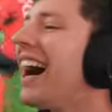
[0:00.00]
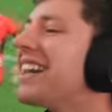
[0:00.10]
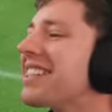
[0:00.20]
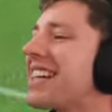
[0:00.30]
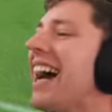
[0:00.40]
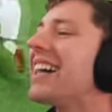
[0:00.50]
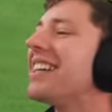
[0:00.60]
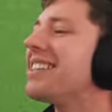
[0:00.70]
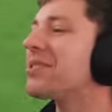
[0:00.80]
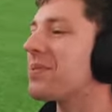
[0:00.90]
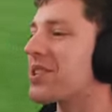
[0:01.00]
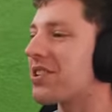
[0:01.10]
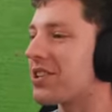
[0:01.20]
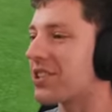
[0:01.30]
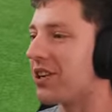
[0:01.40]
I just can't get into a
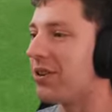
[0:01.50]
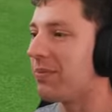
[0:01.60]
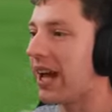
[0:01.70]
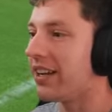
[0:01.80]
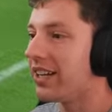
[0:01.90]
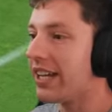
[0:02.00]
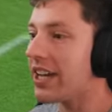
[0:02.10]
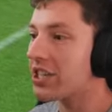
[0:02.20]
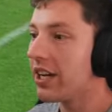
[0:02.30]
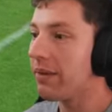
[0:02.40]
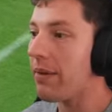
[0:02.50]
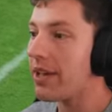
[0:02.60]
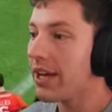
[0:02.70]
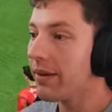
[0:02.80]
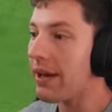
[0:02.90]
position to shoot, man. Yes, play
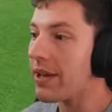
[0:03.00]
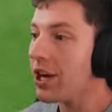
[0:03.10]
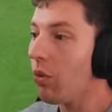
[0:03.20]
me, play me.